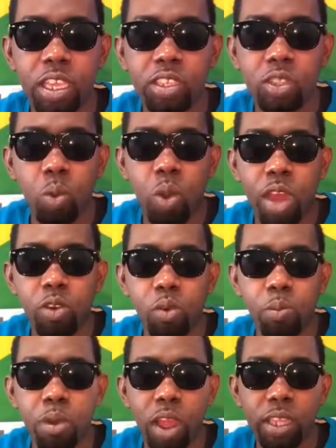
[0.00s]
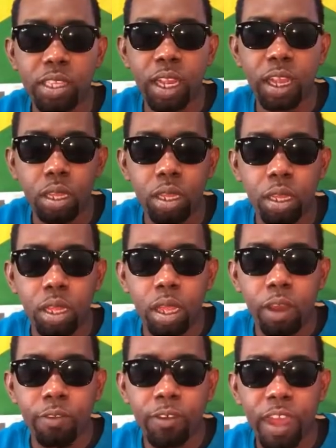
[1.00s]
he's the one who brought
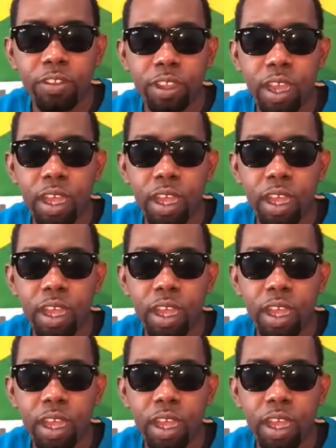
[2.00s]
Vybz